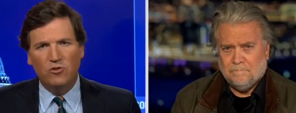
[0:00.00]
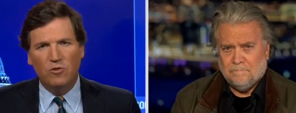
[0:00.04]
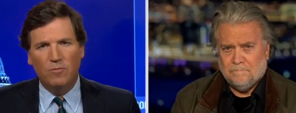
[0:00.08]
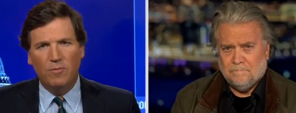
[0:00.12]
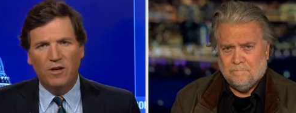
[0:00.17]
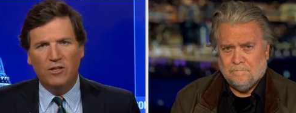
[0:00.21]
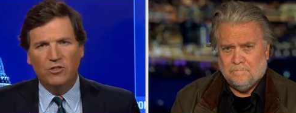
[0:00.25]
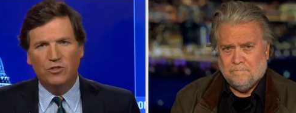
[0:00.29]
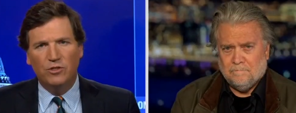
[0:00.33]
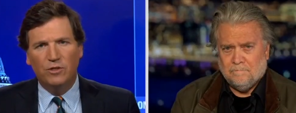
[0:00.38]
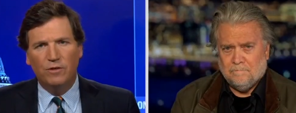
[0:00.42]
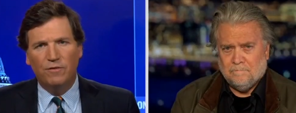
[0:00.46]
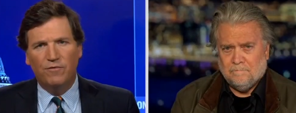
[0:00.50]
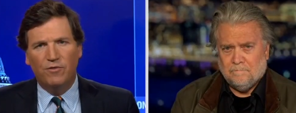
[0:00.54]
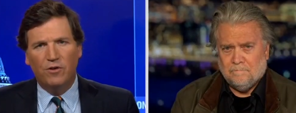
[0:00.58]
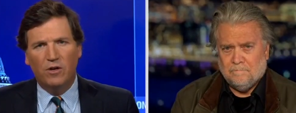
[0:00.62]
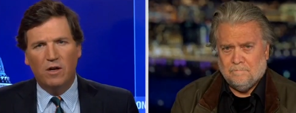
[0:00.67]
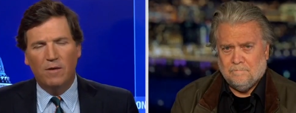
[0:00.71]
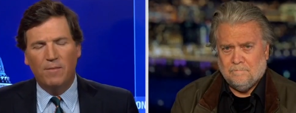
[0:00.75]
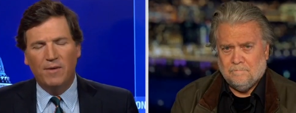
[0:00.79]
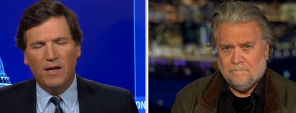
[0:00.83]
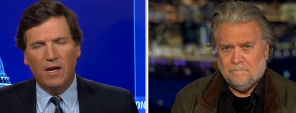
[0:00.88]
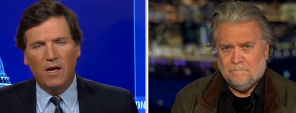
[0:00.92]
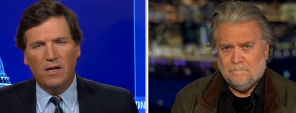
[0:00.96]
Speaker 1: so much for
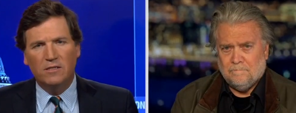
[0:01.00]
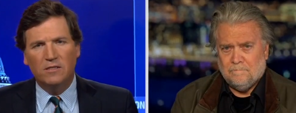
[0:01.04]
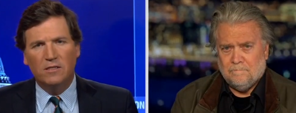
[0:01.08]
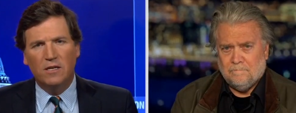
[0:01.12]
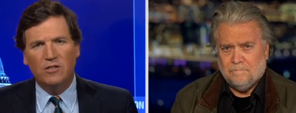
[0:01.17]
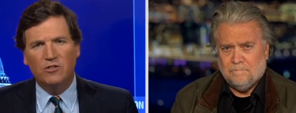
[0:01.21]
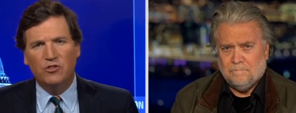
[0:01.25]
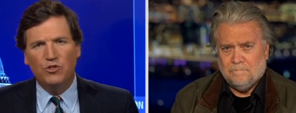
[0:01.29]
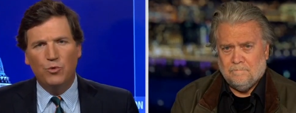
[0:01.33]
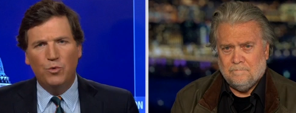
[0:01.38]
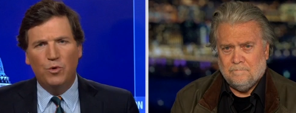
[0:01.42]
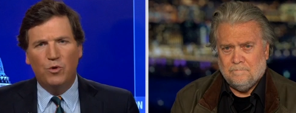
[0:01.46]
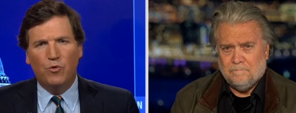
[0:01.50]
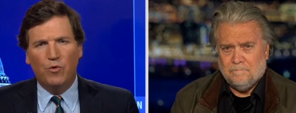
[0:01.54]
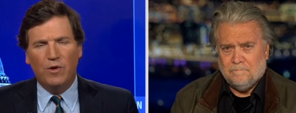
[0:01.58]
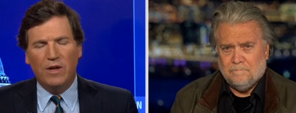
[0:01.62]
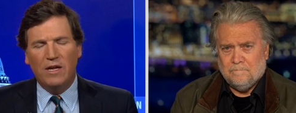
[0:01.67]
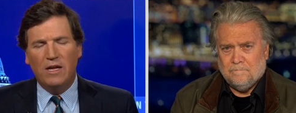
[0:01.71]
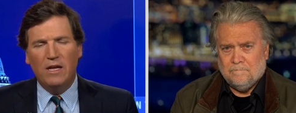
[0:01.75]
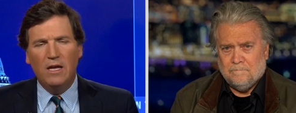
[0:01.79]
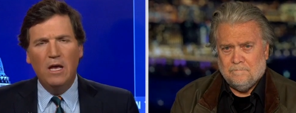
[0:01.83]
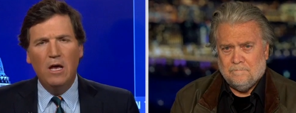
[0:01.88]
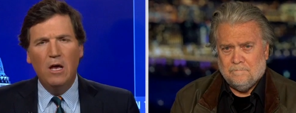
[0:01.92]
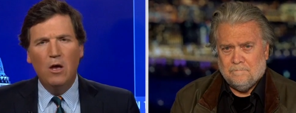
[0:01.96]
coming on tonight. Do you
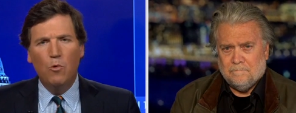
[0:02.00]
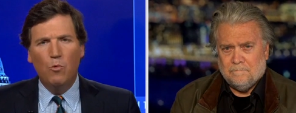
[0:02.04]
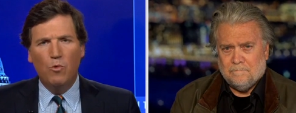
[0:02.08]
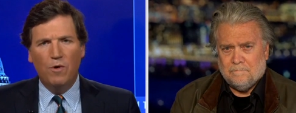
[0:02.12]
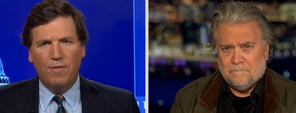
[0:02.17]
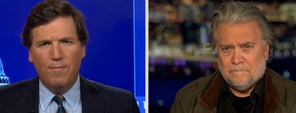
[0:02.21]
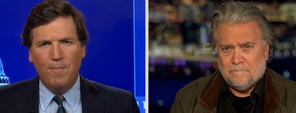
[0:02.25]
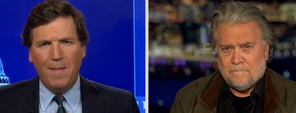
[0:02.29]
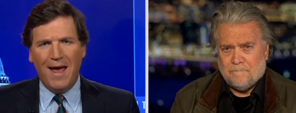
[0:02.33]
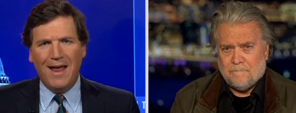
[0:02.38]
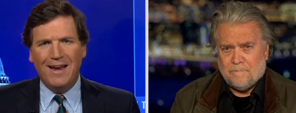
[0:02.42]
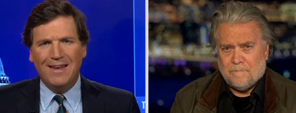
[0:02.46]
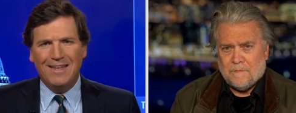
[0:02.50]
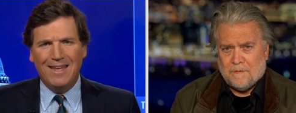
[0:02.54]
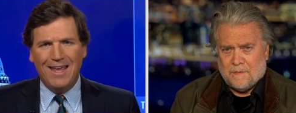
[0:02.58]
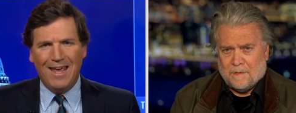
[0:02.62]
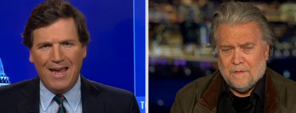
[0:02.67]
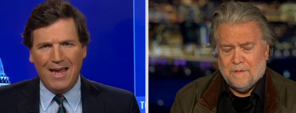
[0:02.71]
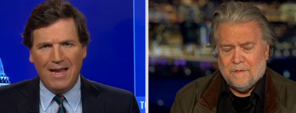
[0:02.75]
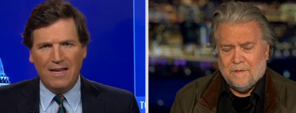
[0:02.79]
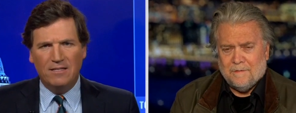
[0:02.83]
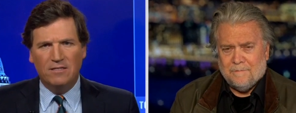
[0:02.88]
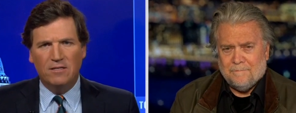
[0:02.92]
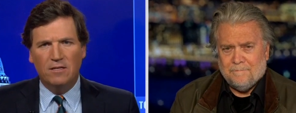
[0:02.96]
agree with Matt
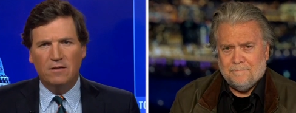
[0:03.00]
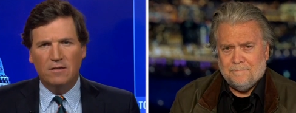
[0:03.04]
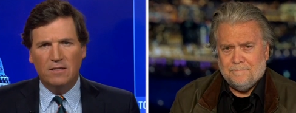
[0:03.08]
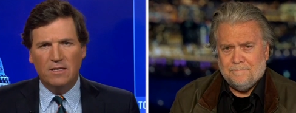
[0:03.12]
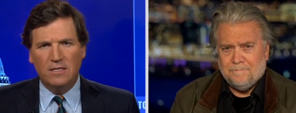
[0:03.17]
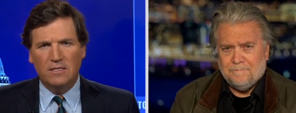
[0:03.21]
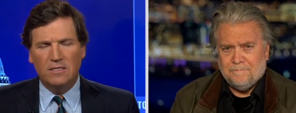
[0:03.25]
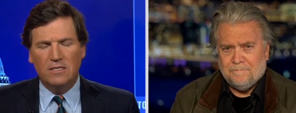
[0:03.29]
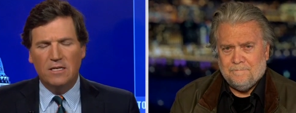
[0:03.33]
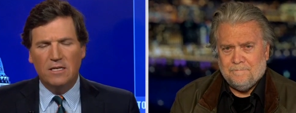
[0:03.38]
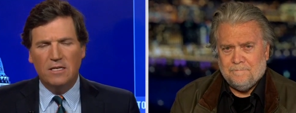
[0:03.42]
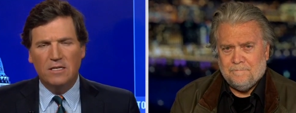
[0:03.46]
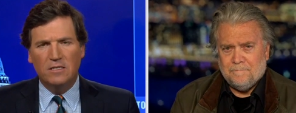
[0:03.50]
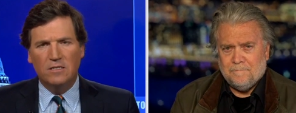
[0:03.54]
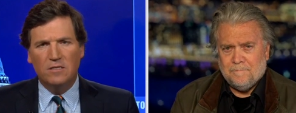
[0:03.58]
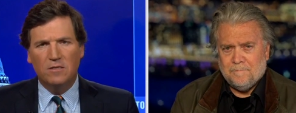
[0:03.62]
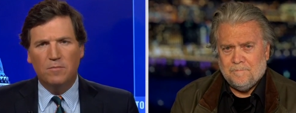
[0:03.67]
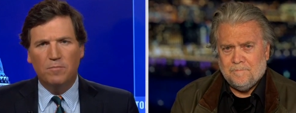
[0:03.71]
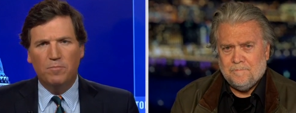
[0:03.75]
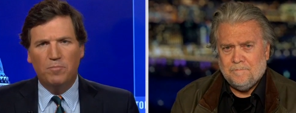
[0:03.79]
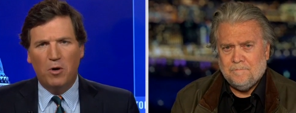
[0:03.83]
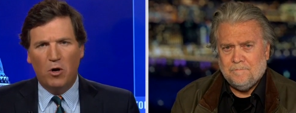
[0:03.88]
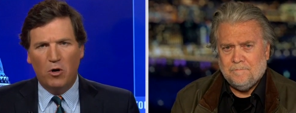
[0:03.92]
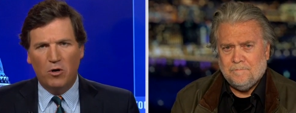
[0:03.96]
Gaetz that this is
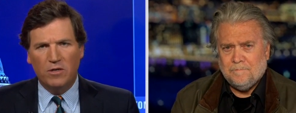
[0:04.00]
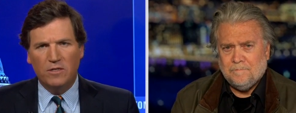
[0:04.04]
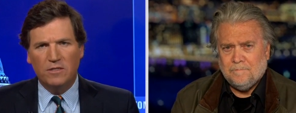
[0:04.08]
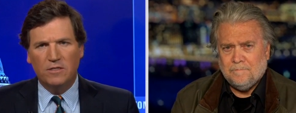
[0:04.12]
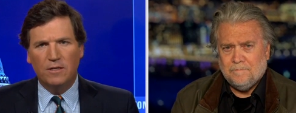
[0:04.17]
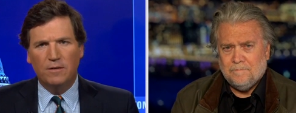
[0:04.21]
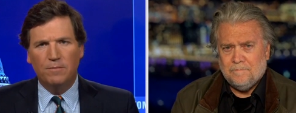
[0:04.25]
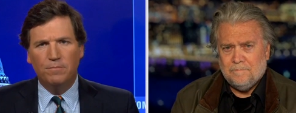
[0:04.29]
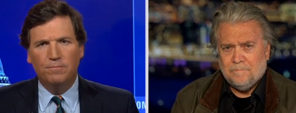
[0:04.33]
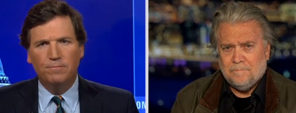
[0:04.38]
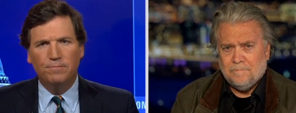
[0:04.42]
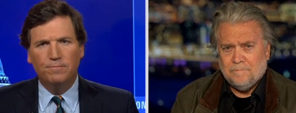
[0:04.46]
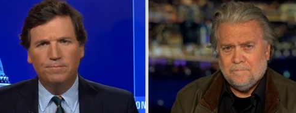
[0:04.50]
partisan?